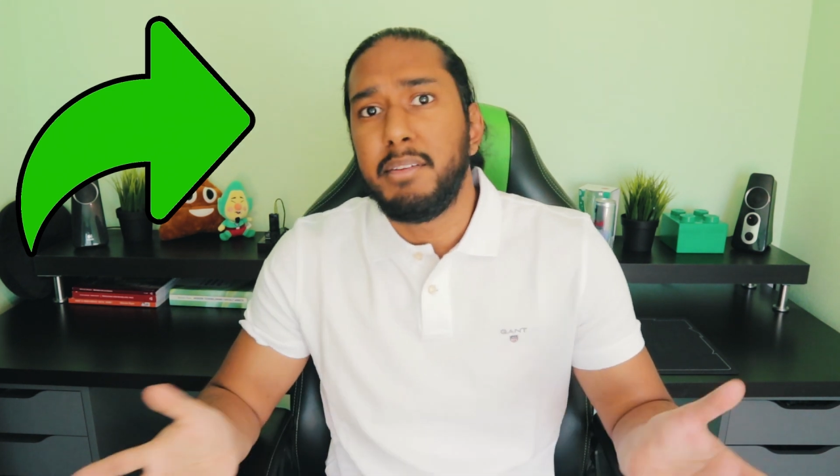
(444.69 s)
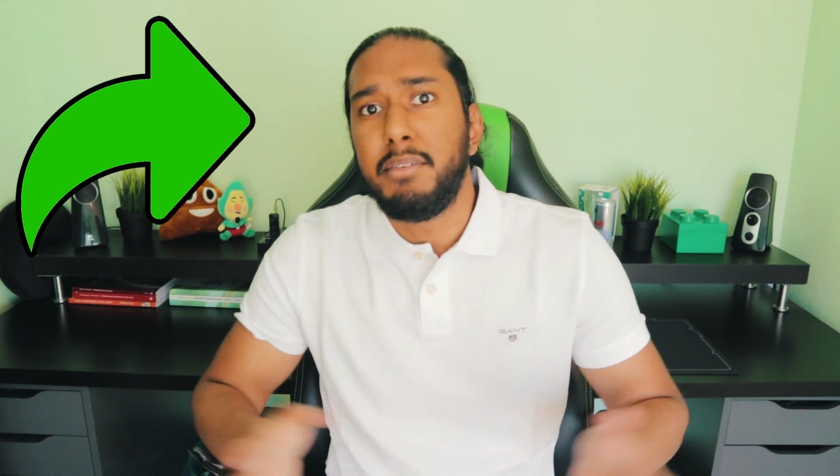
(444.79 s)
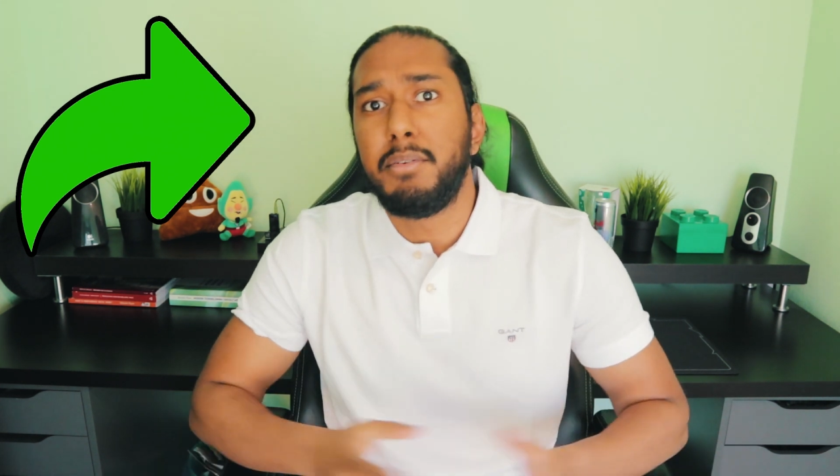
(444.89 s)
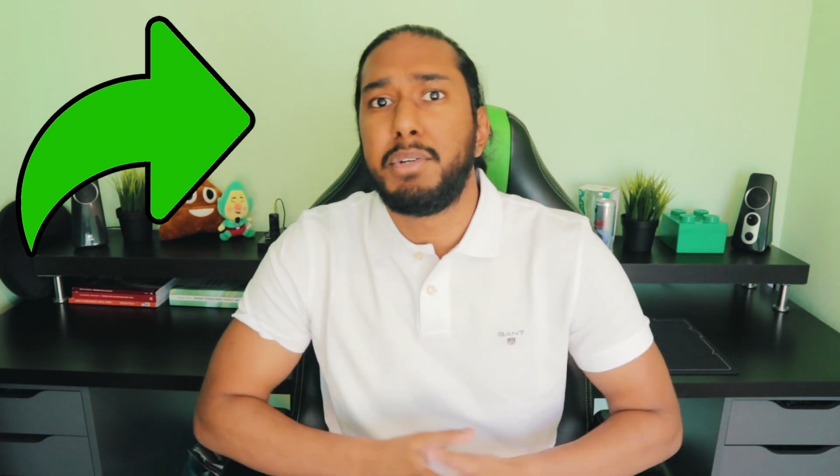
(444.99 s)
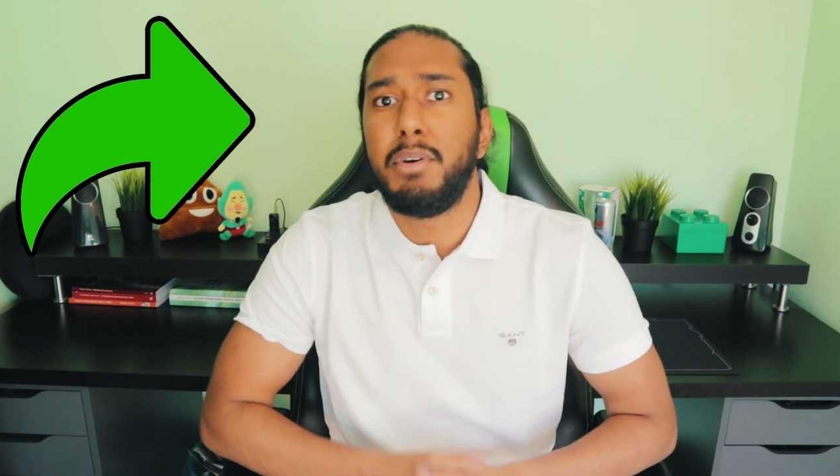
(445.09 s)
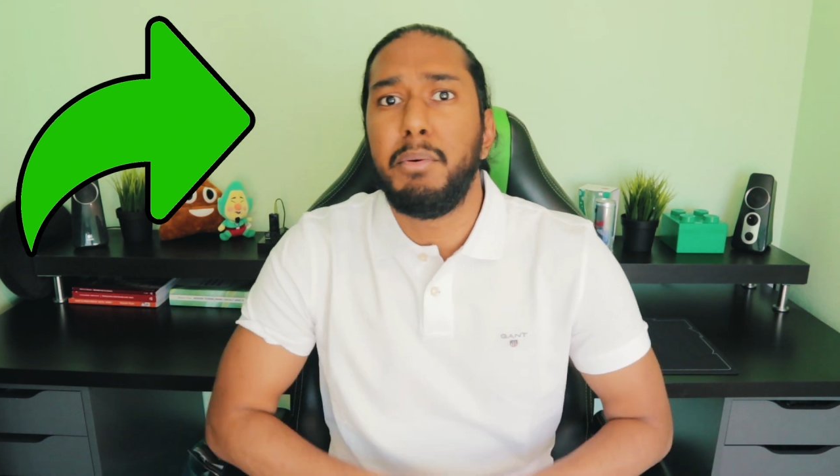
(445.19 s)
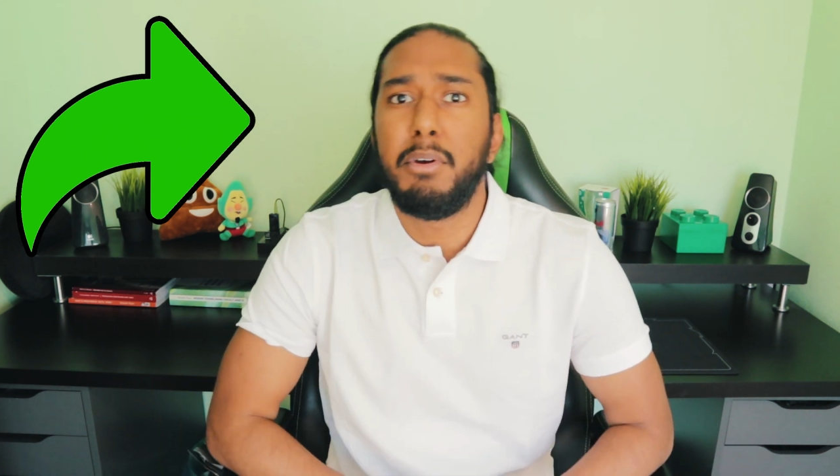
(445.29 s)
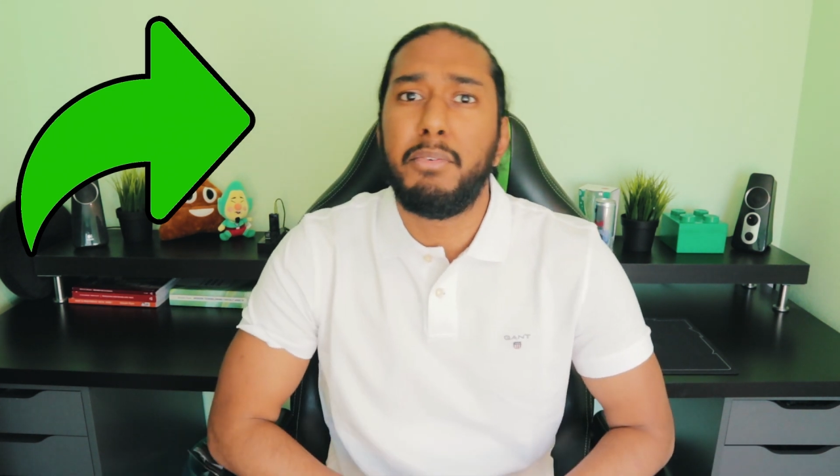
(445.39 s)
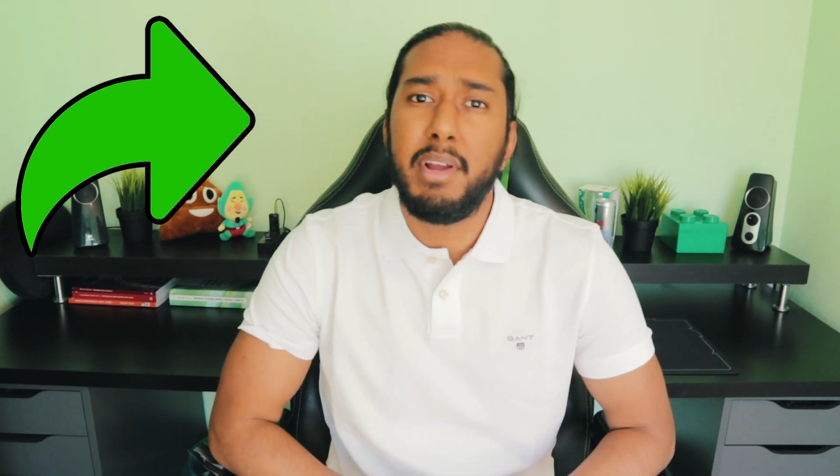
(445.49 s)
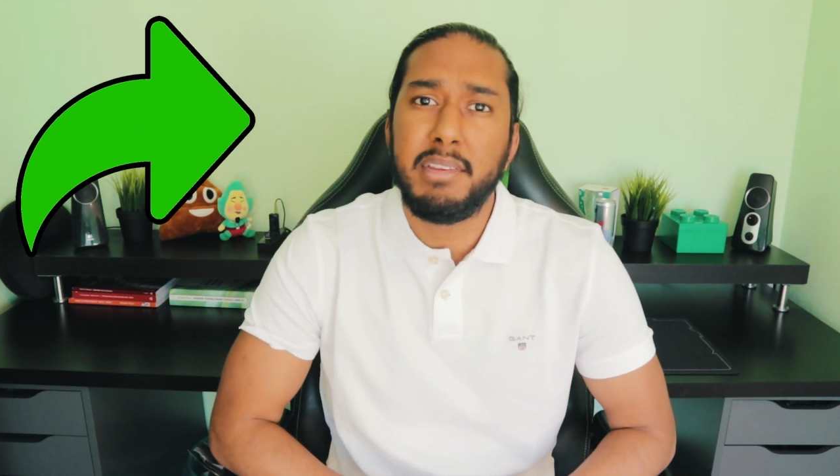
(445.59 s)
to show
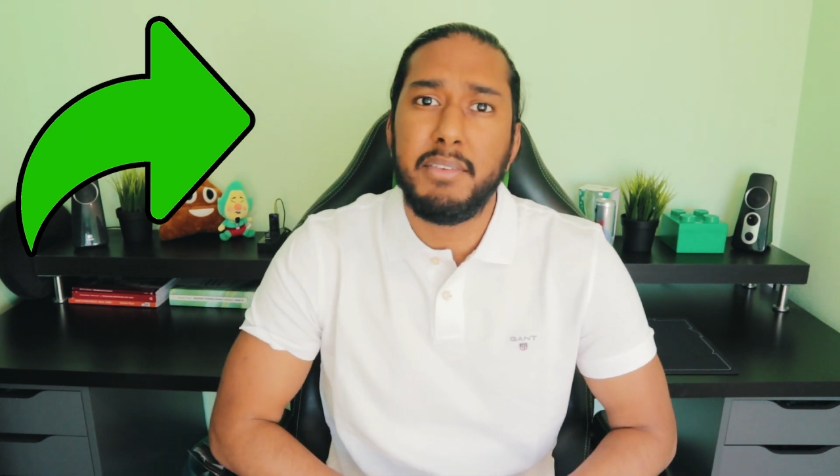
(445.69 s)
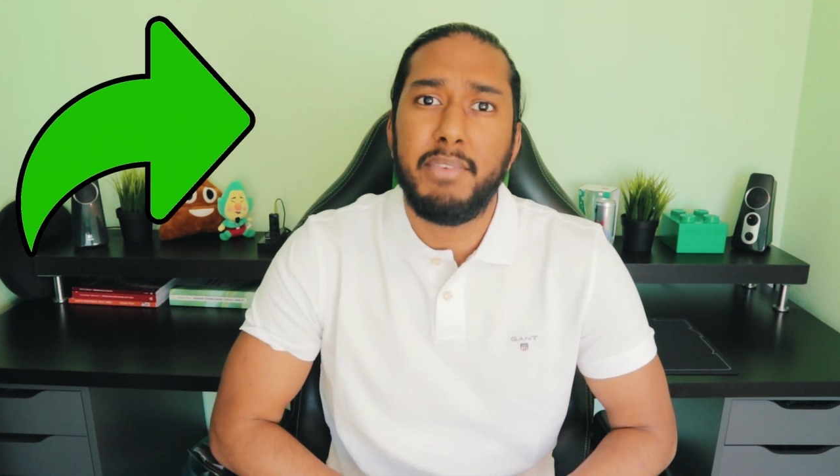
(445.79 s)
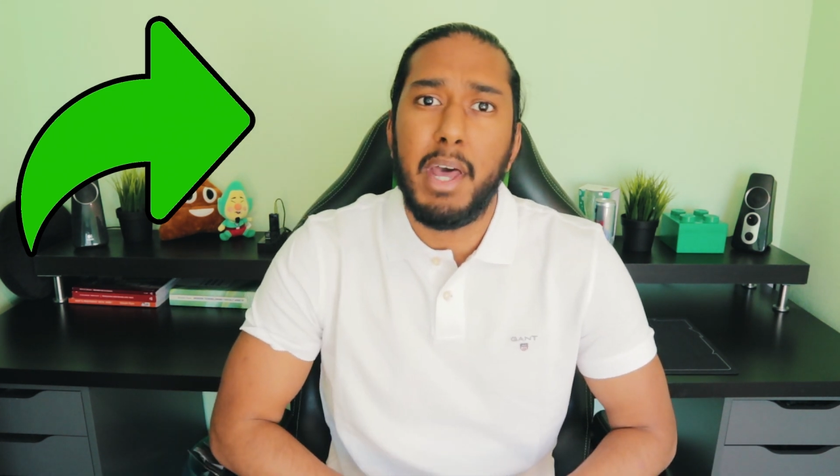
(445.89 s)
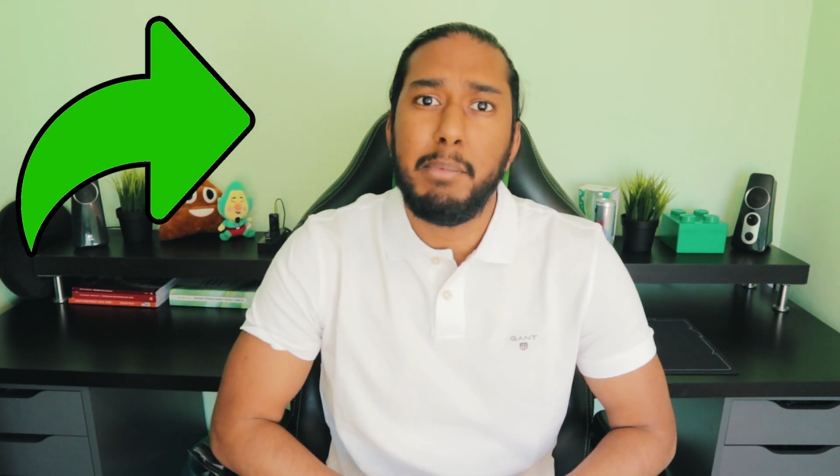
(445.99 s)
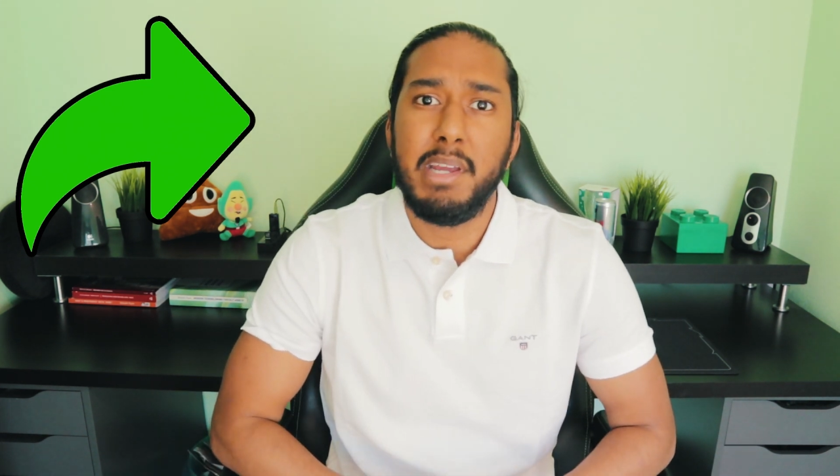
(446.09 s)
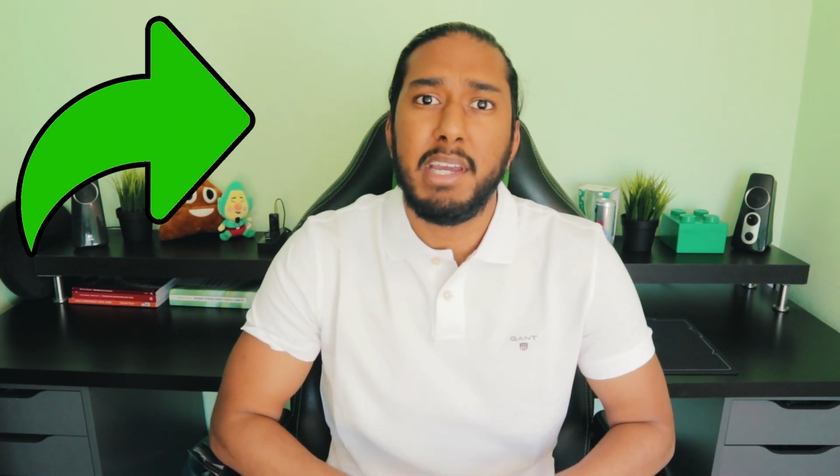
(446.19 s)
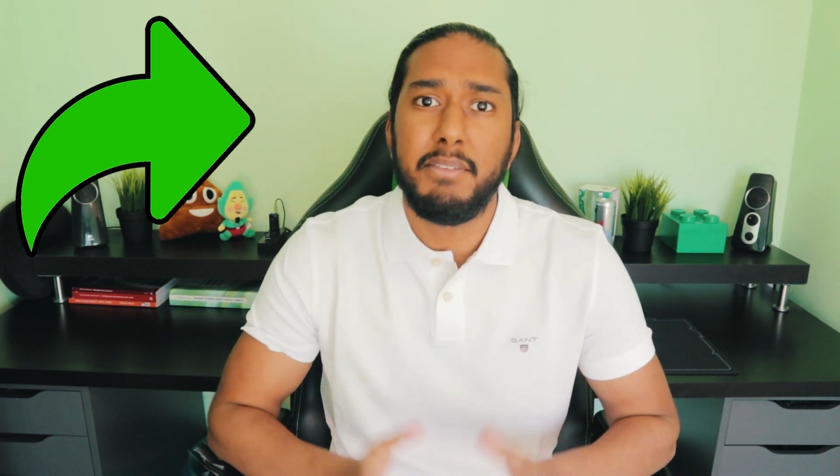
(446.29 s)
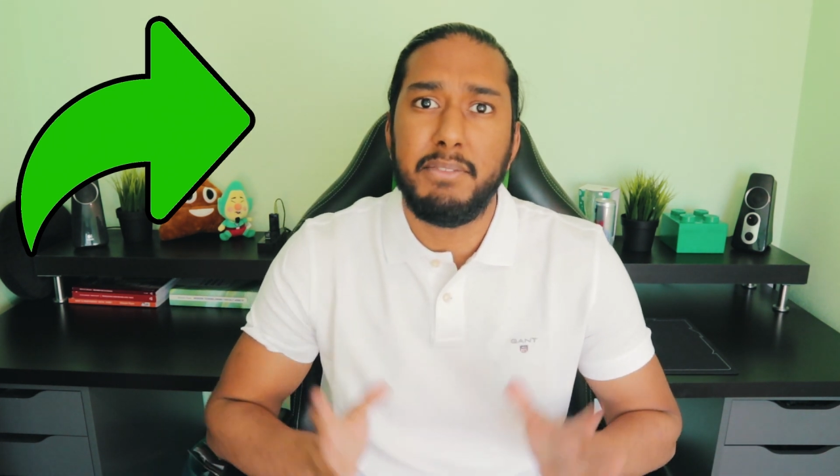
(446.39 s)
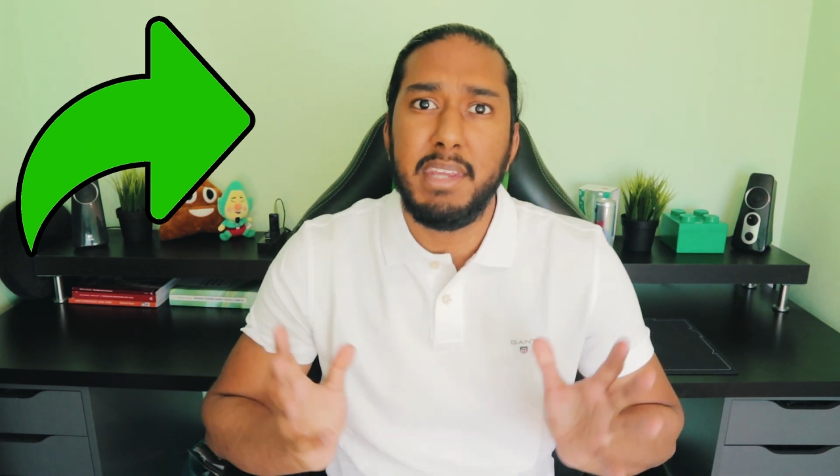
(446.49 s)
your friends and family if